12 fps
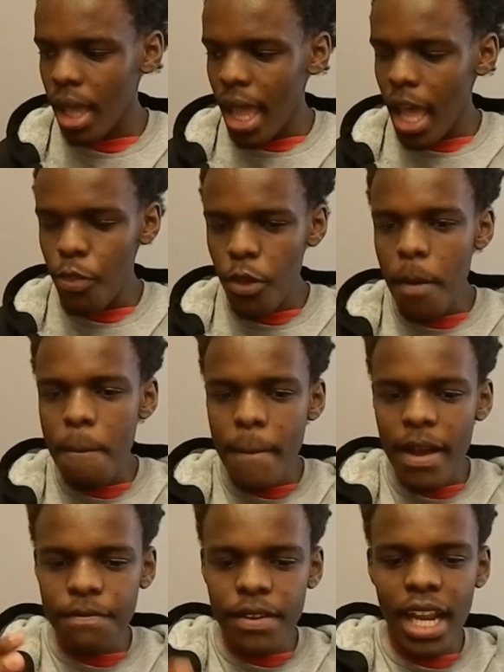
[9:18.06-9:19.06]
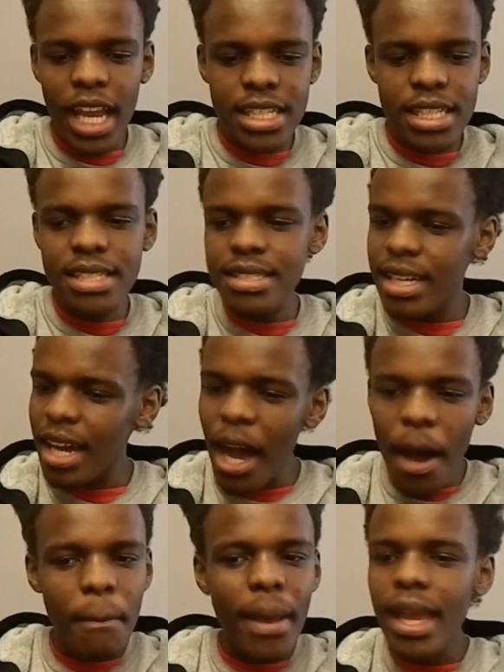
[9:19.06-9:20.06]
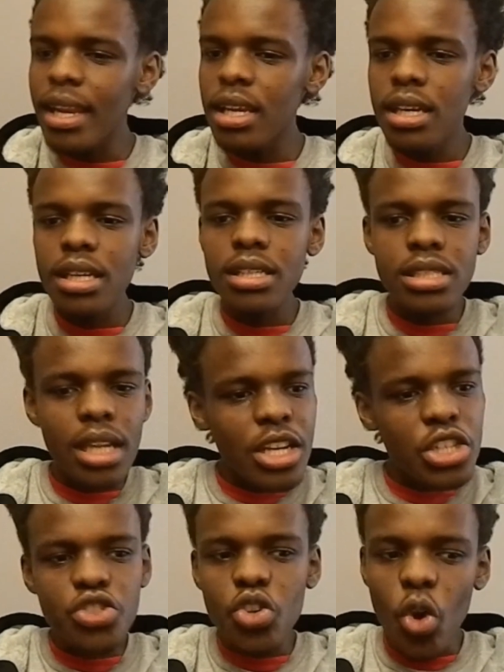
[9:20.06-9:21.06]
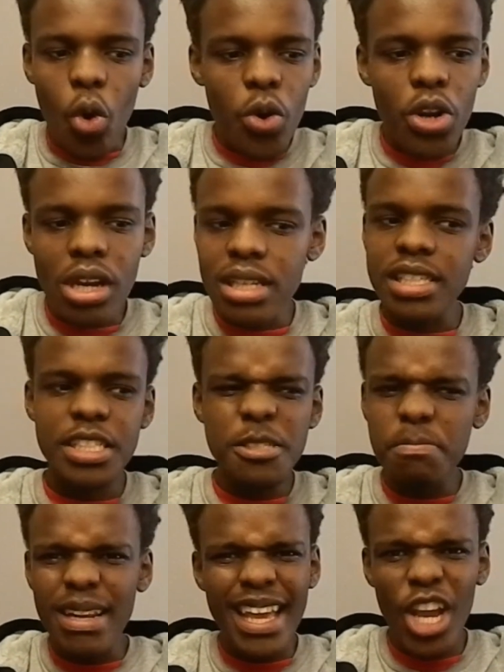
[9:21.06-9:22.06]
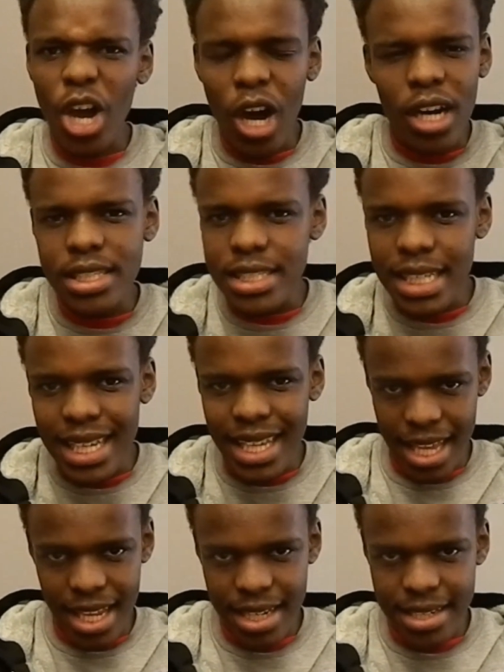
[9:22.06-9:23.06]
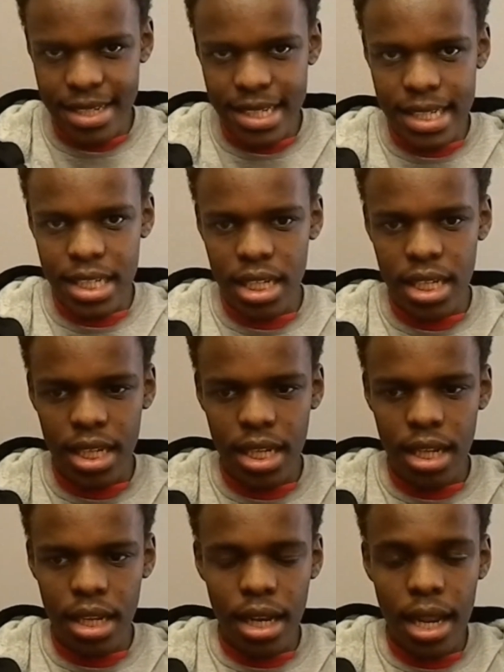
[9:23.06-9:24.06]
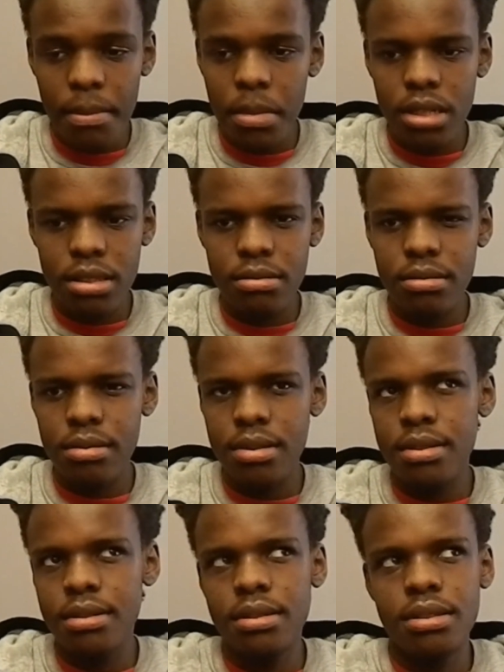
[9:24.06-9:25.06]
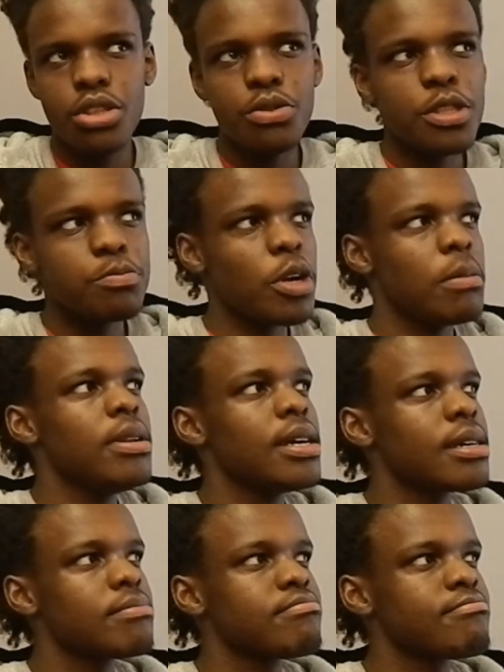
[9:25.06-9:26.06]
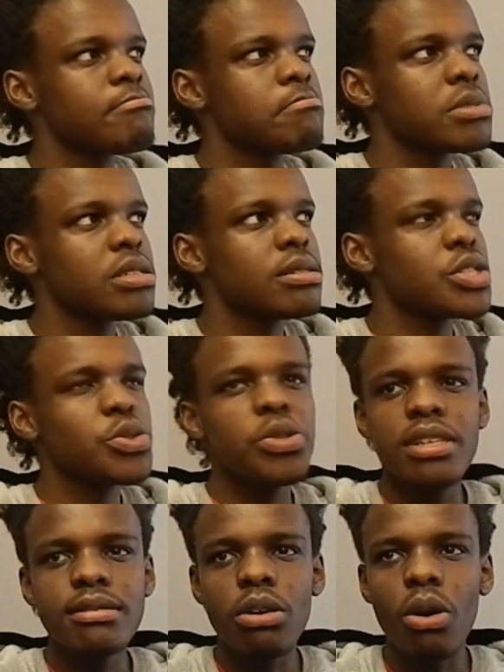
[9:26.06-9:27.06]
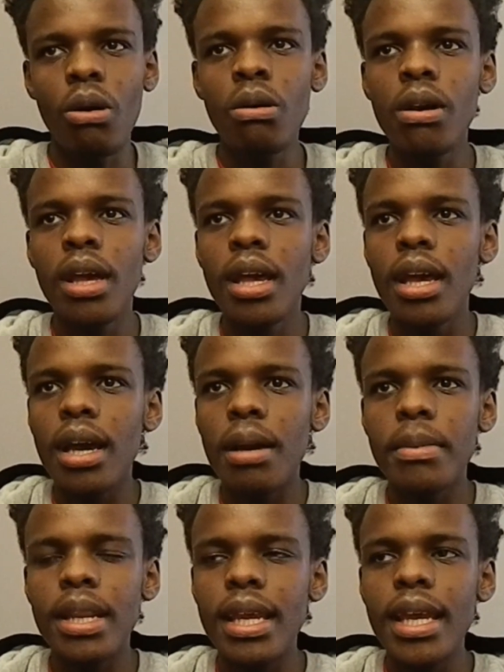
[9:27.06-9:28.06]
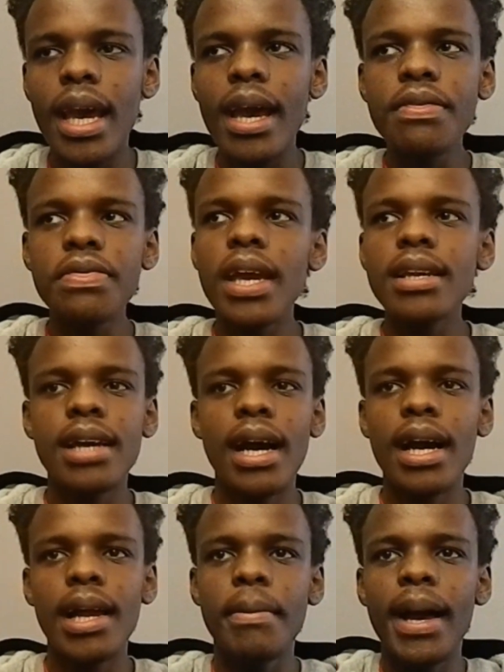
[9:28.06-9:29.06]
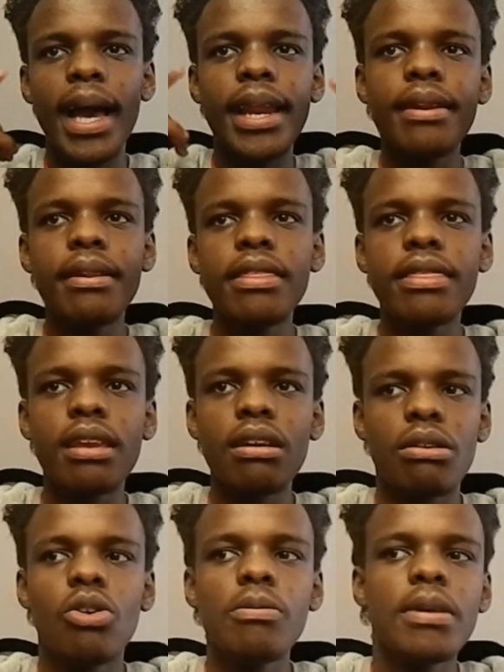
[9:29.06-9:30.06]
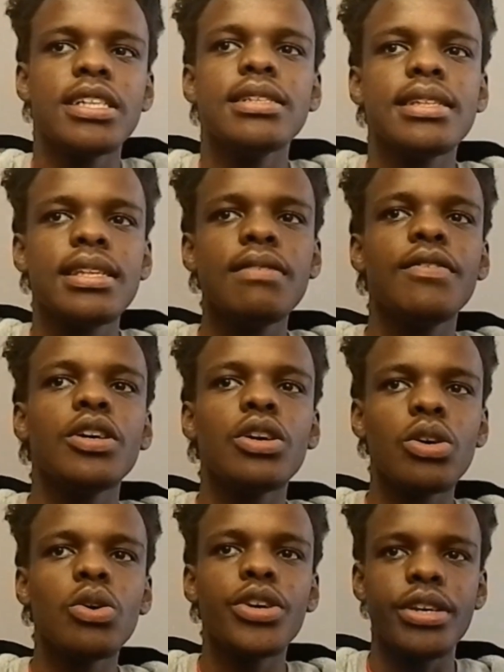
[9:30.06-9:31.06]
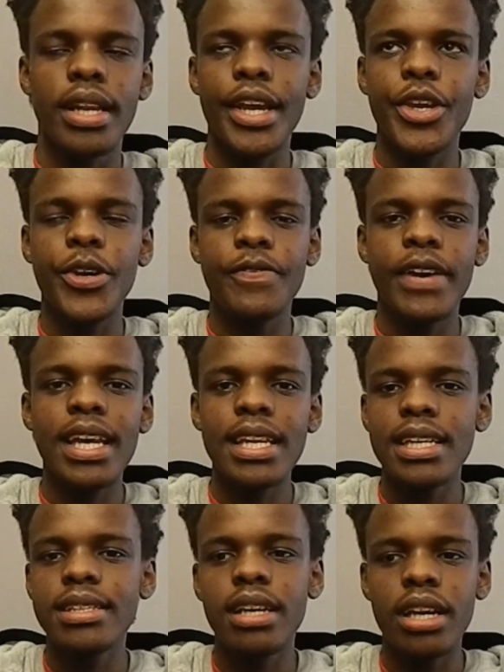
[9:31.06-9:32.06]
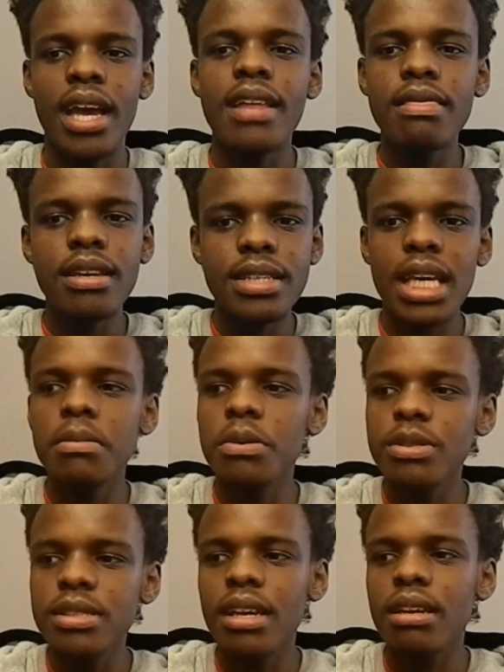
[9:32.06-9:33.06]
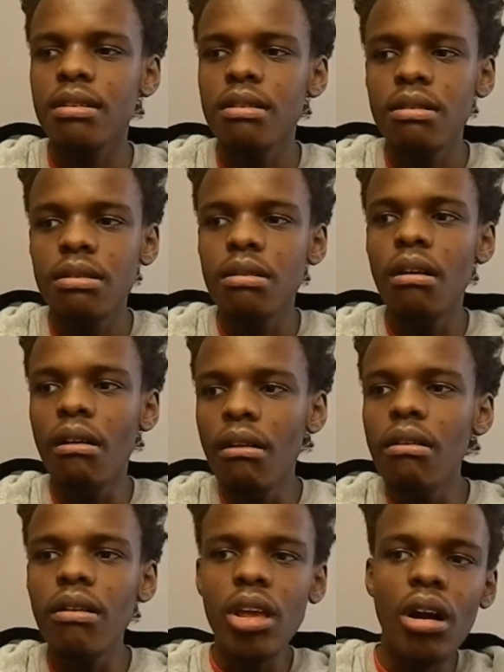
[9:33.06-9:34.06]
my friend actually said, ah man, just go to her, she's just playing hard to get. I mean, this was probably like 2 years ago. I mean, at that time, I didn't think, no man, just leave her alone, like you're violating her. At that time, I was like, oh,